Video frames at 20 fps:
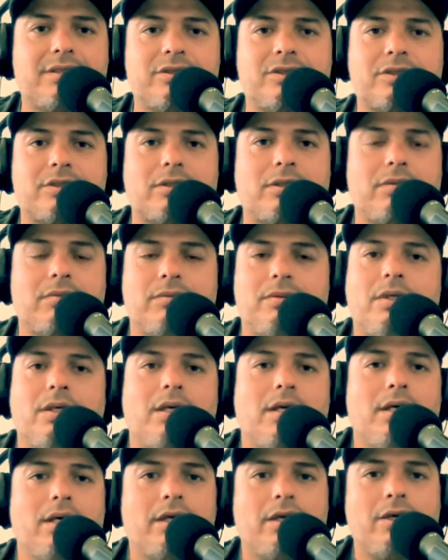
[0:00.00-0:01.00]
Just,
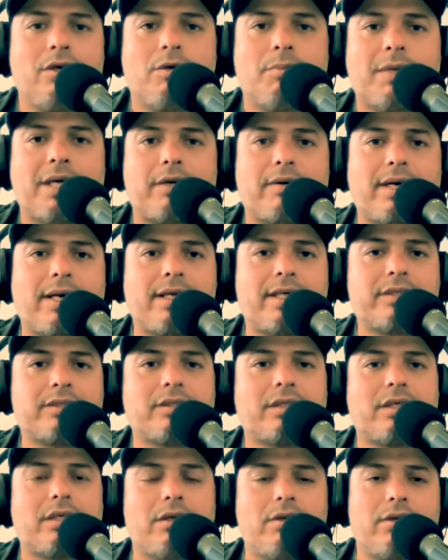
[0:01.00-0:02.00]
you know, my grandkids are
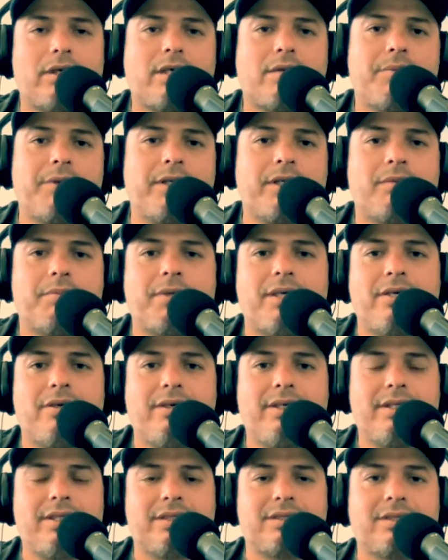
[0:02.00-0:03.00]
going to look at me and they're going to be like,
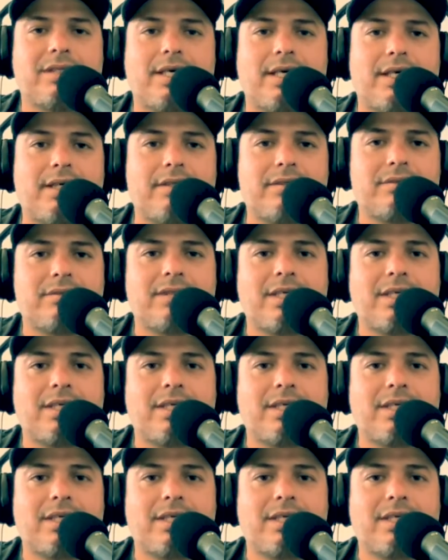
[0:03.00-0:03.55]
look at this guy.